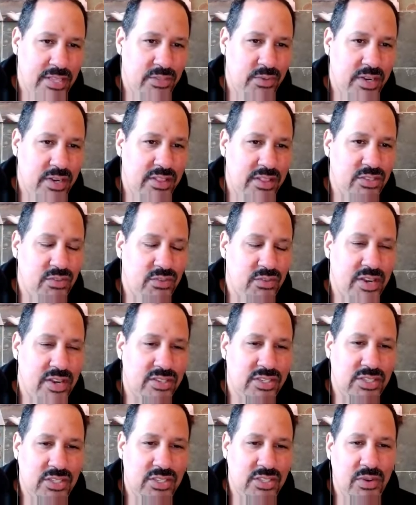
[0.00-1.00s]
It's one of these rare
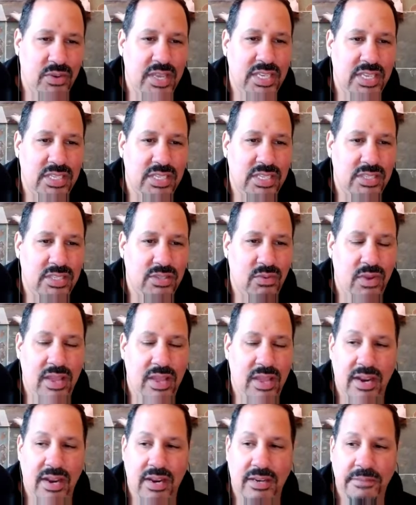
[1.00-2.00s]
situations
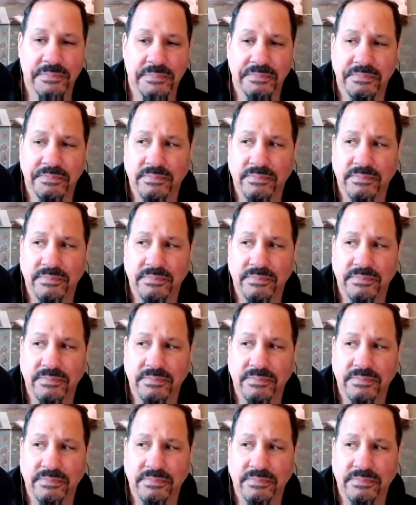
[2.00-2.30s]
where